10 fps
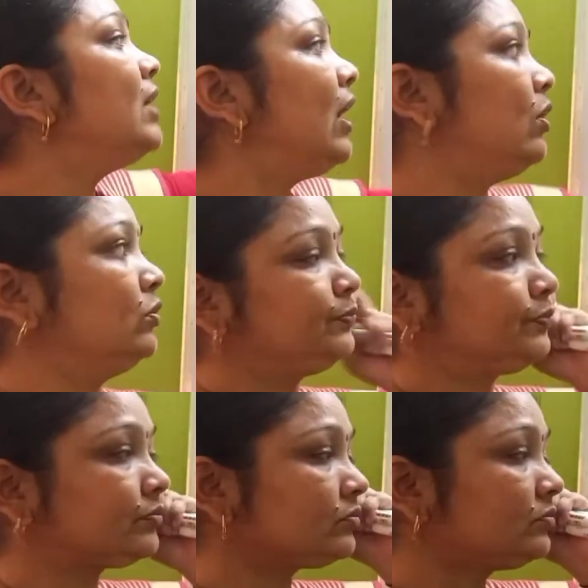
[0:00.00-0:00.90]
Now
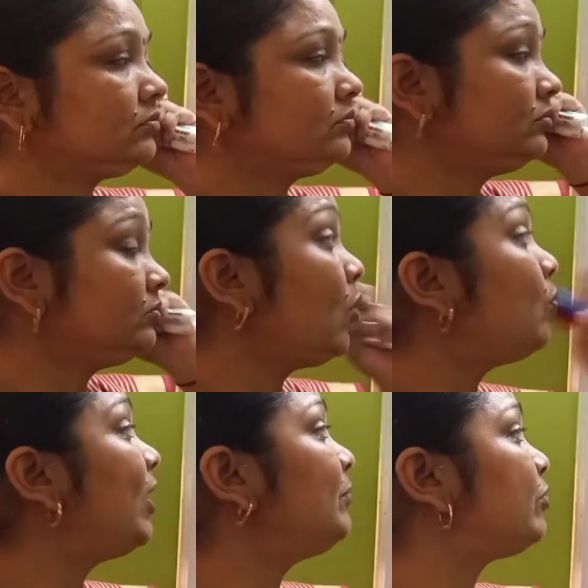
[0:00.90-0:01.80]

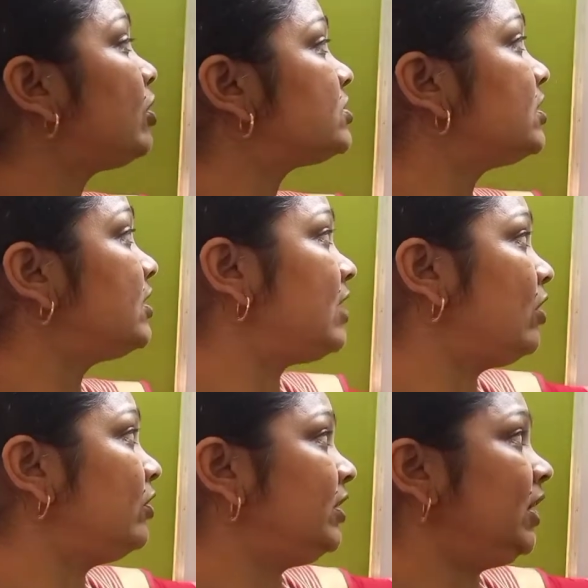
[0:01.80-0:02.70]
one process,
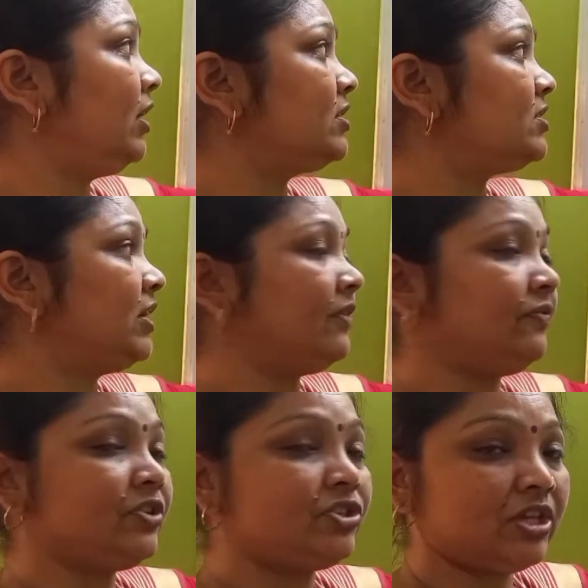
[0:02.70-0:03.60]
now here is the
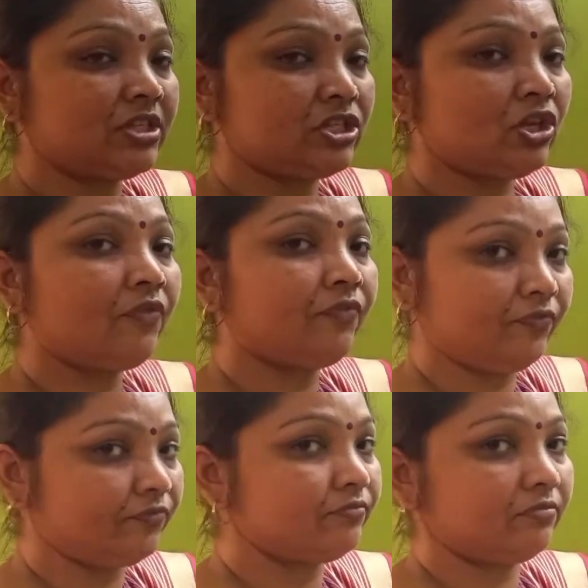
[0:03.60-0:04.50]
deficiency of
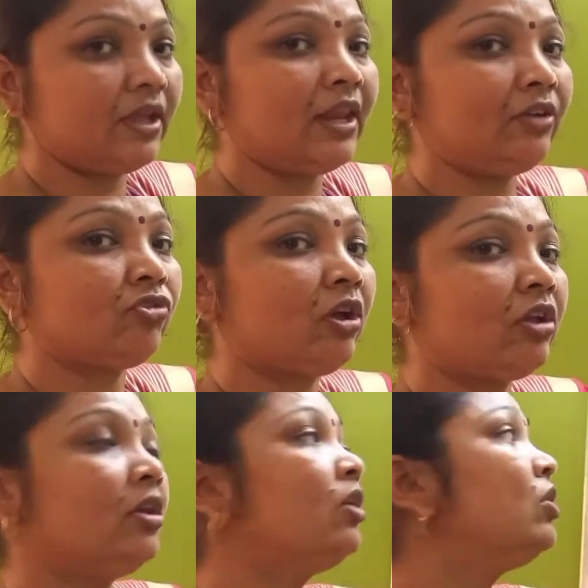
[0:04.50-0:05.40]

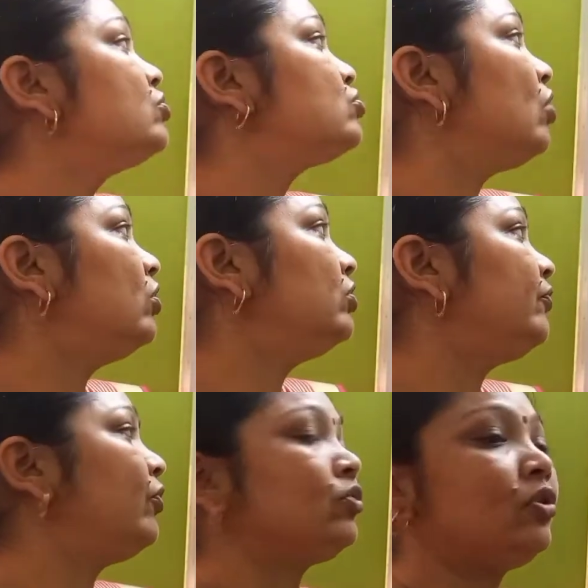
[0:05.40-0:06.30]
electron, so the
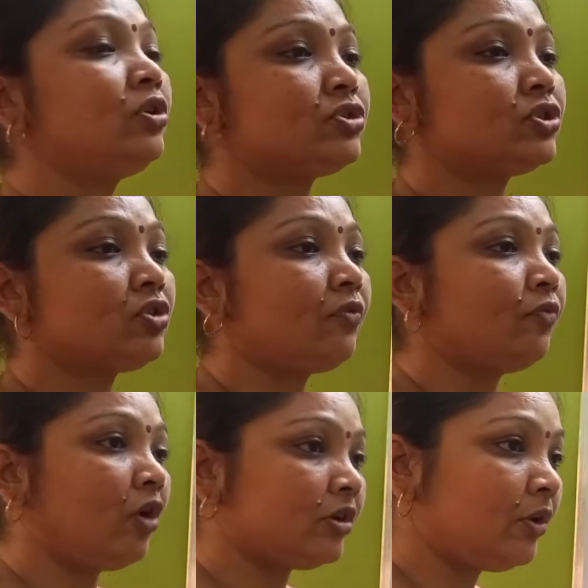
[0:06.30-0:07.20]
photolysis of
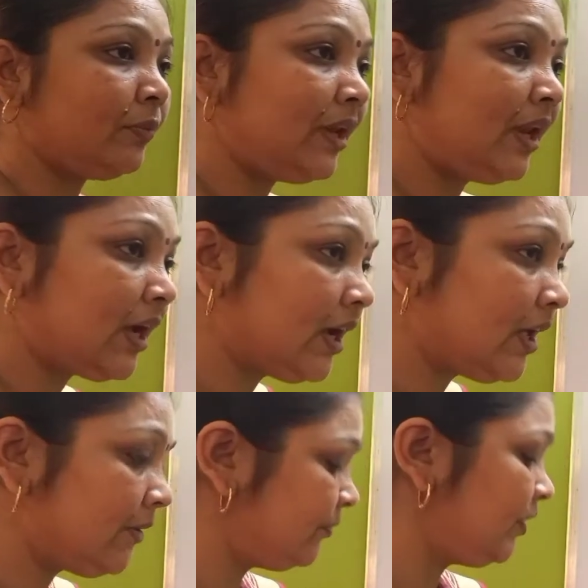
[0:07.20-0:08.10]
water will
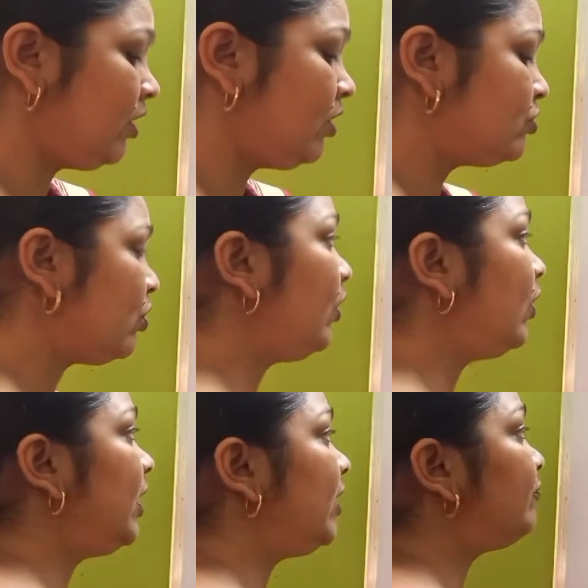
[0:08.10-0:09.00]
occur. So
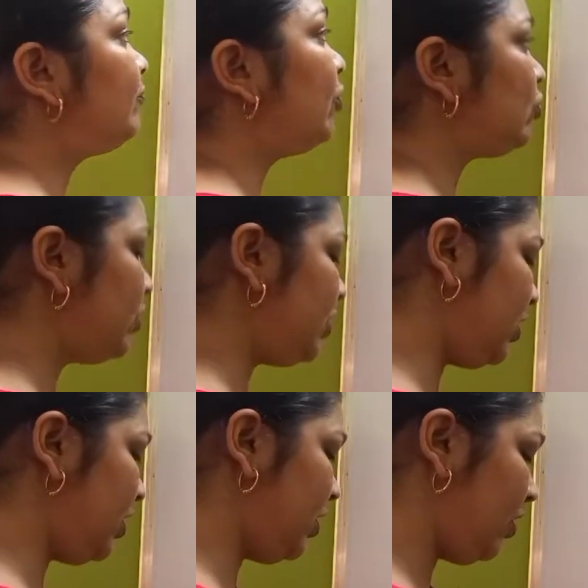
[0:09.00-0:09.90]
if
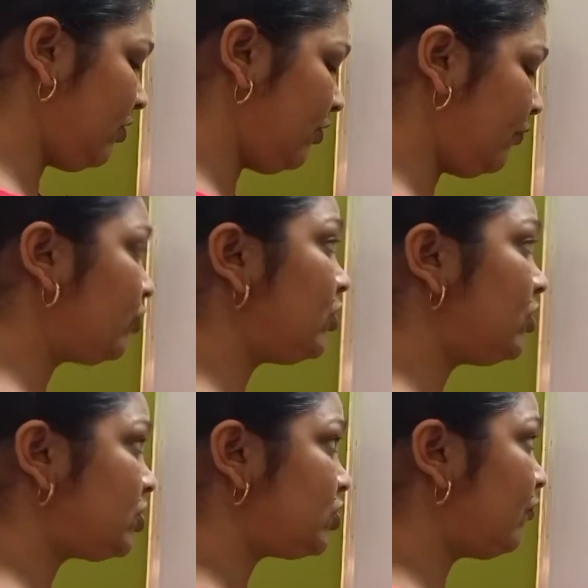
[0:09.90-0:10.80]

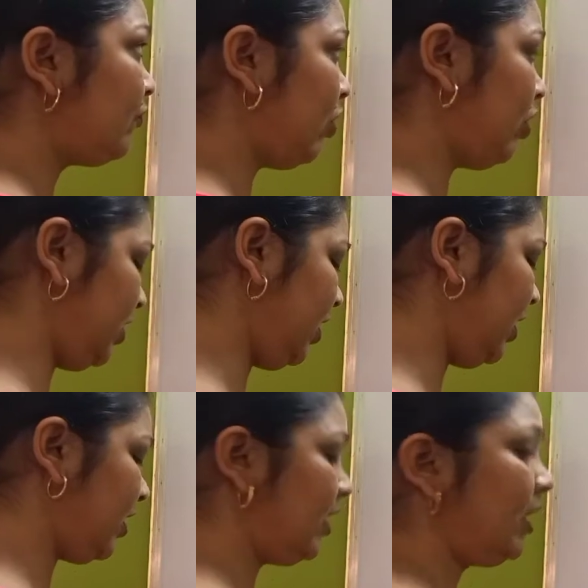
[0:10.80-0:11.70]
photolysis of water
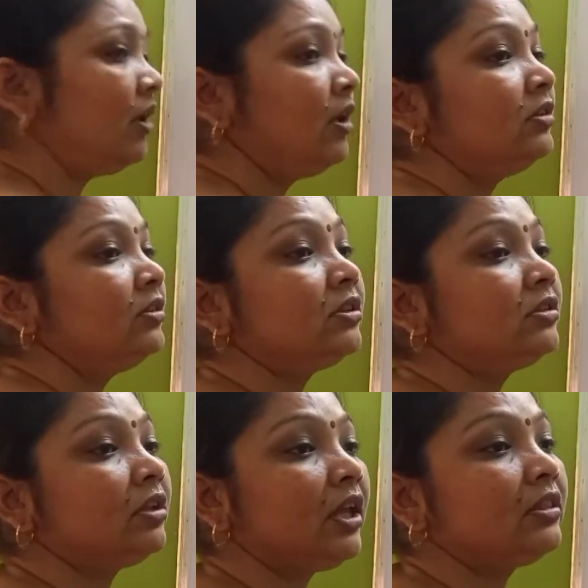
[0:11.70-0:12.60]
occur, the
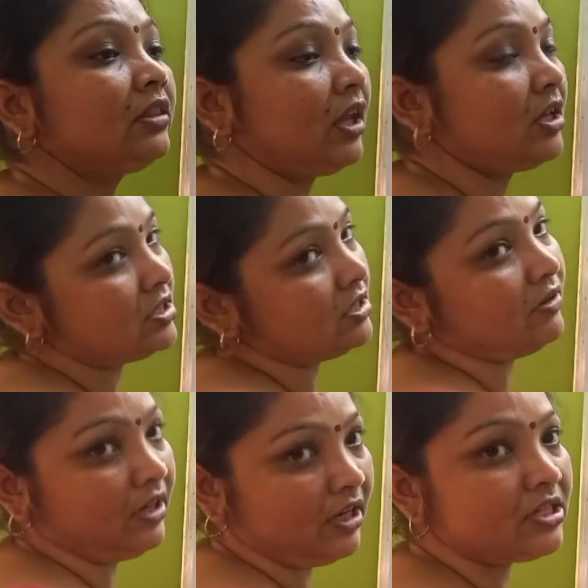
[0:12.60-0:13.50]
three thing is
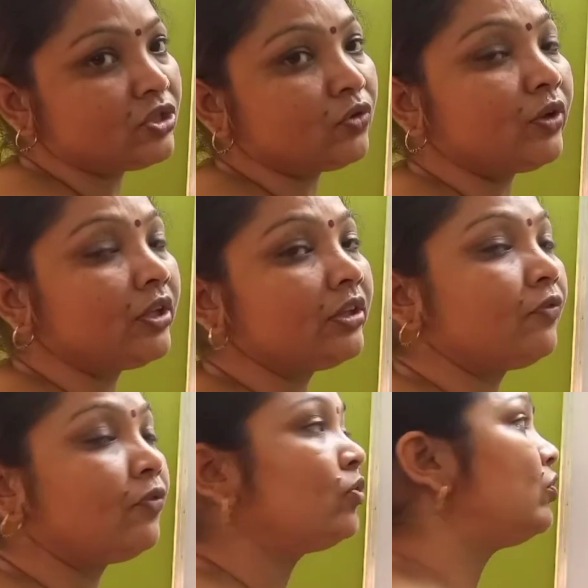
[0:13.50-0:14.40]
released during the
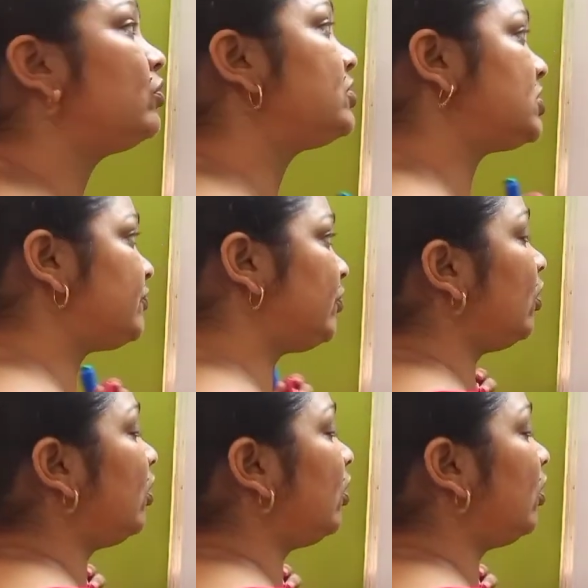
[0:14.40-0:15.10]
photolysis, we